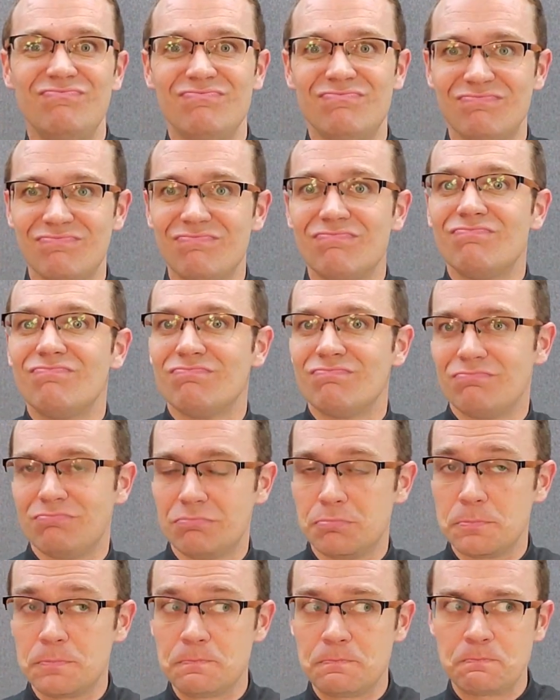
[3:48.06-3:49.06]
Explain to
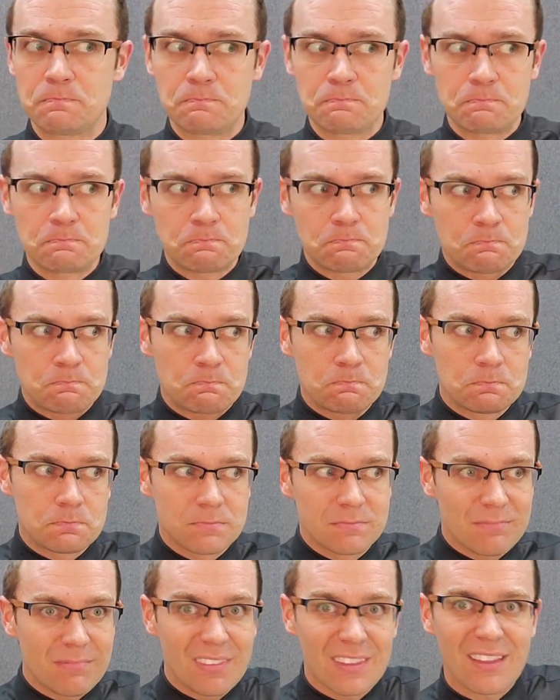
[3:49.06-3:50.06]
your network any
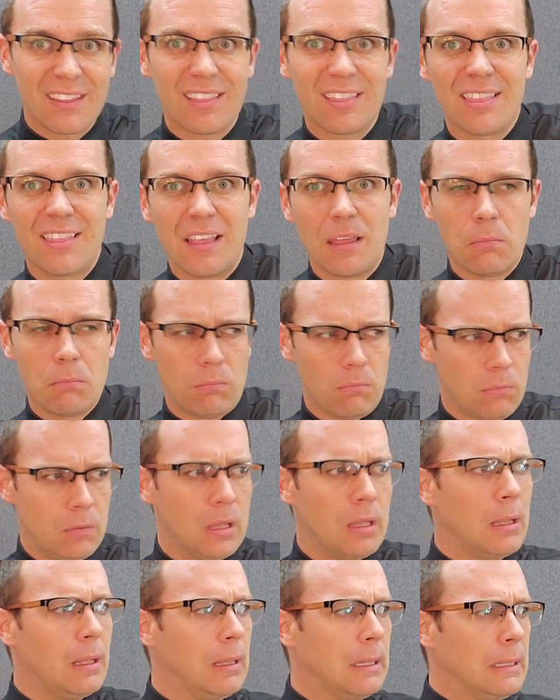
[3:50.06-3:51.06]
assistance for
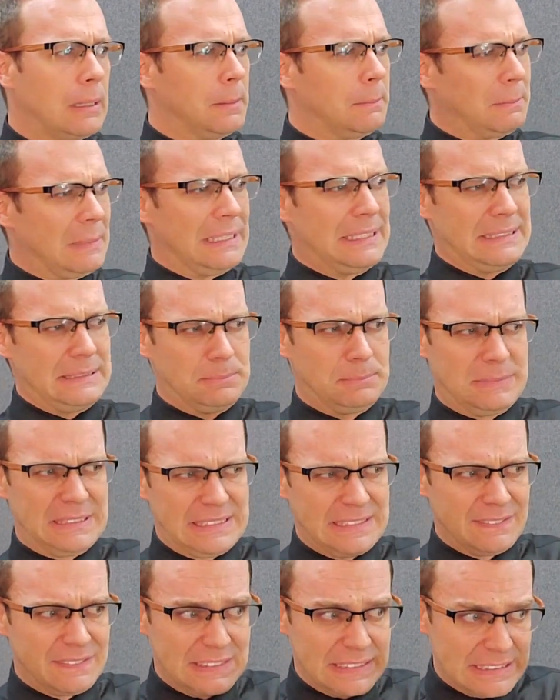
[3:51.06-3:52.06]
personal care
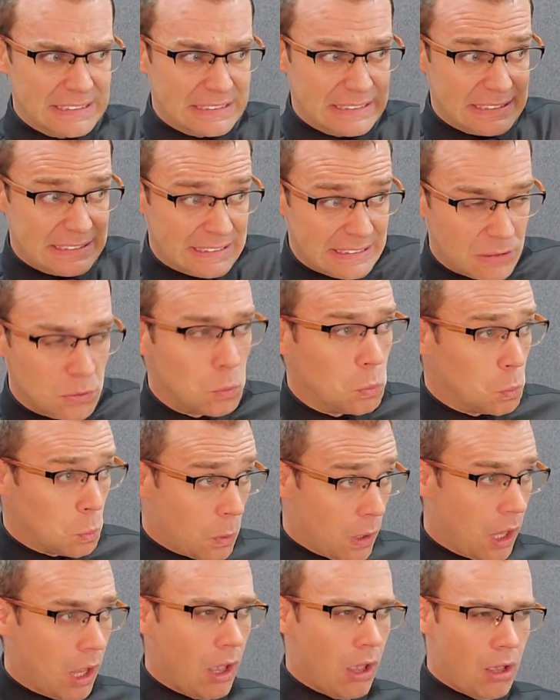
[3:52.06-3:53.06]
that you may need.
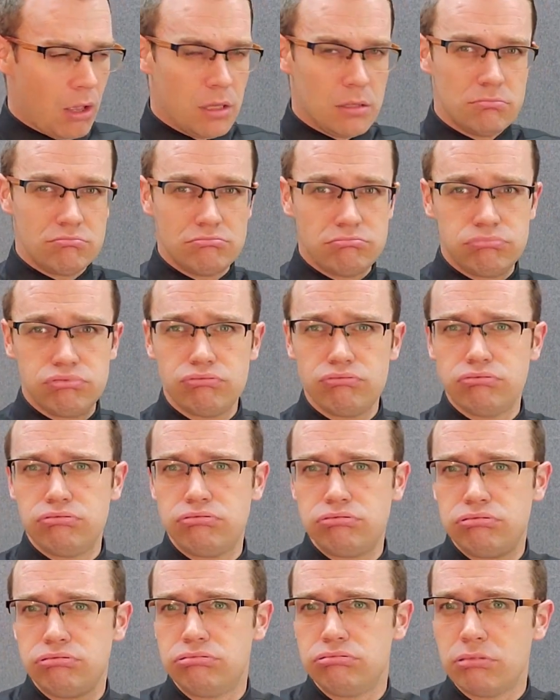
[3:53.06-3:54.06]

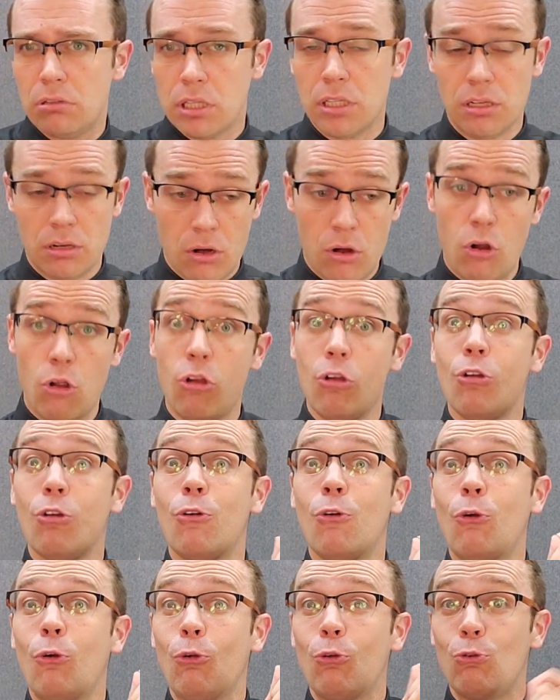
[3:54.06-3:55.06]
Give them written
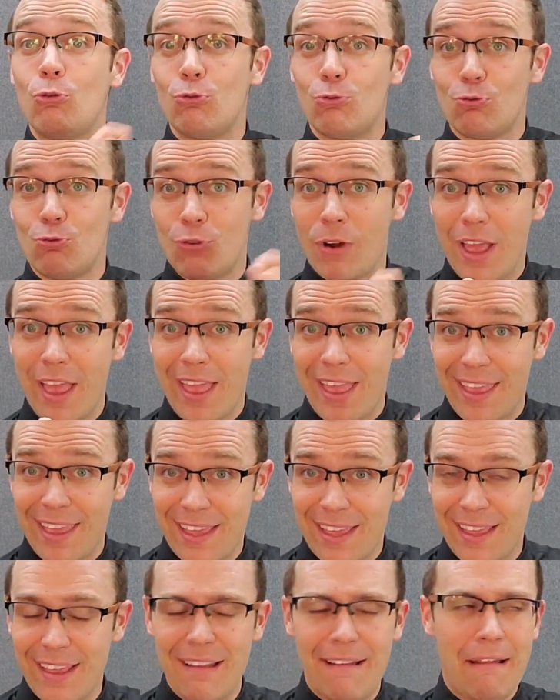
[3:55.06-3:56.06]
instructions on
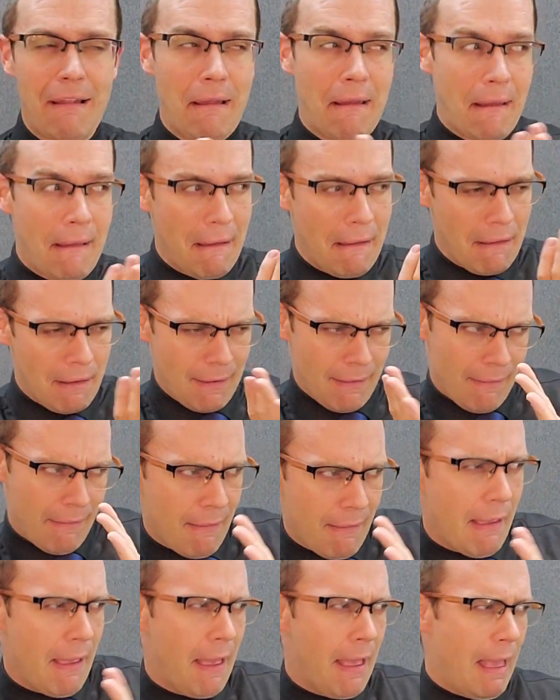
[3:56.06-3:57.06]
how best to
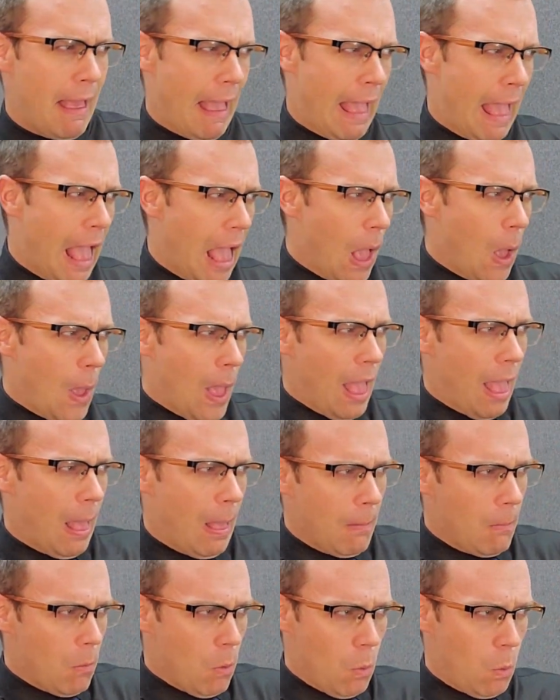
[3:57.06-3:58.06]
assist you
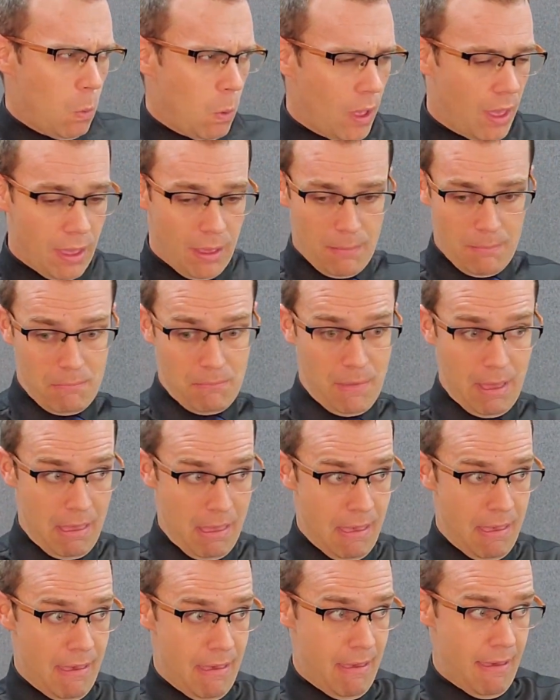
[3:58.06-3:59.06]
and your
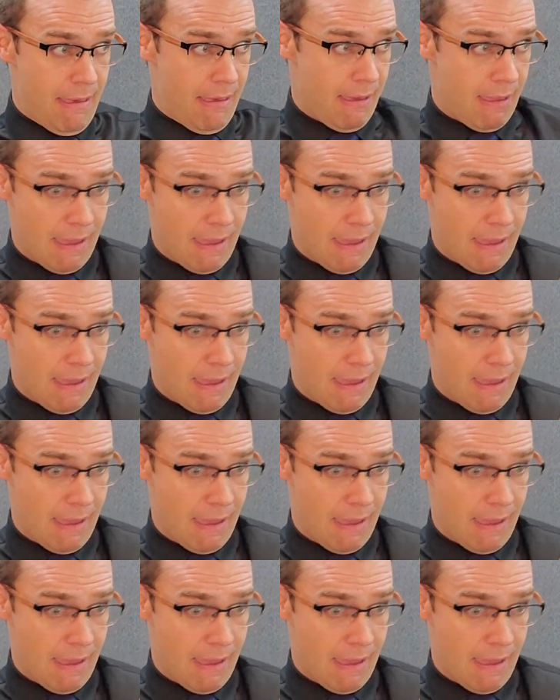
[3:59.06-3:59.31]
animals.